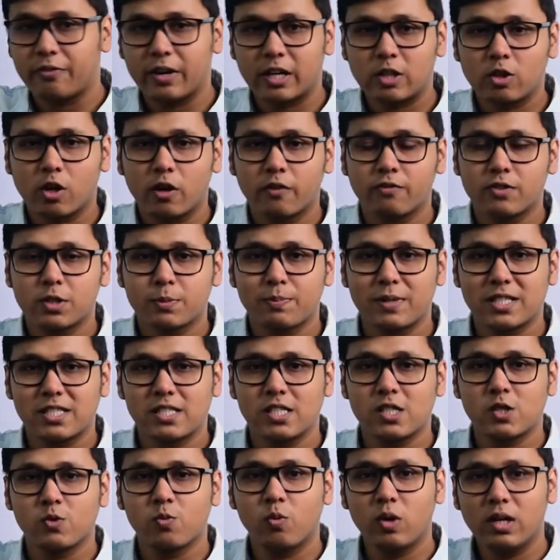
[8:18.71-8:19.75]
effect of
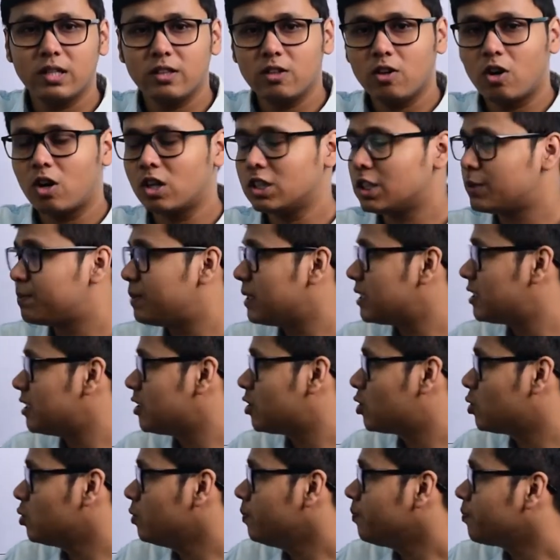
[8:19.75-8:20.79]
species one on
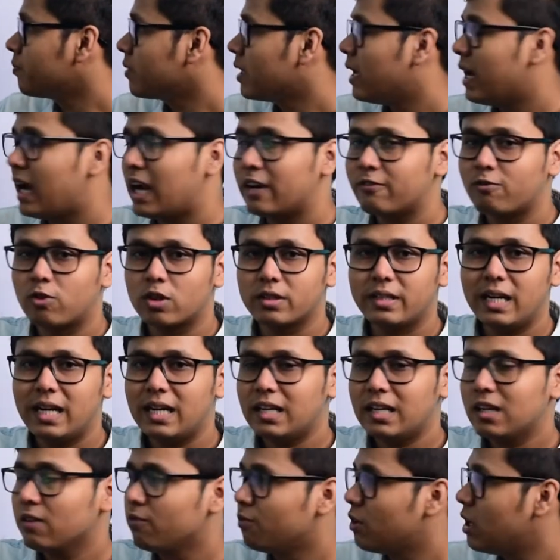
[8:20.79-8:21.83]
species two, and for
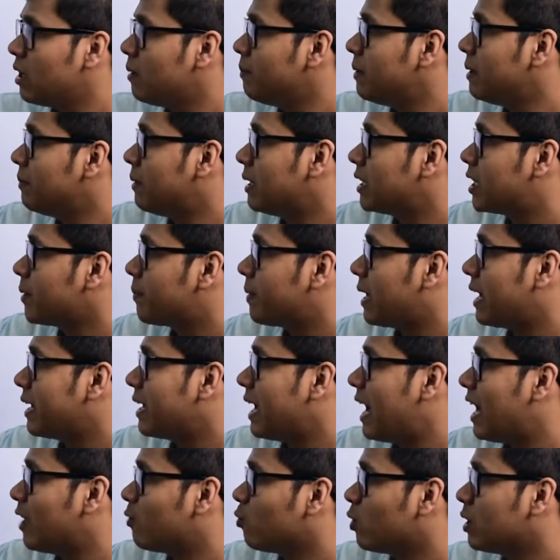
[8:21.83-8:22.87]
that we will be
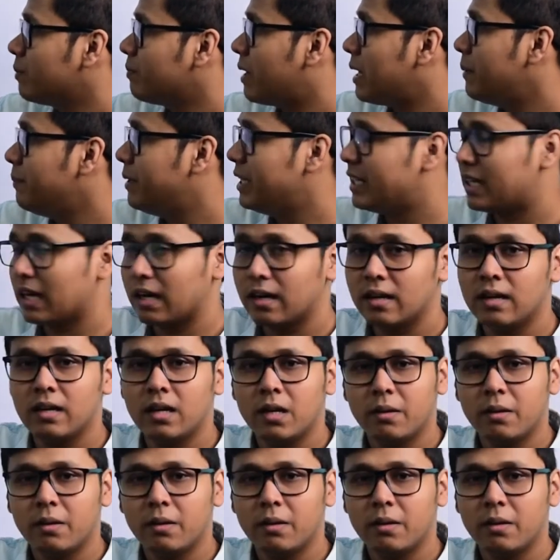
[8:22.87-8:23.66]
multiplying n one by beta,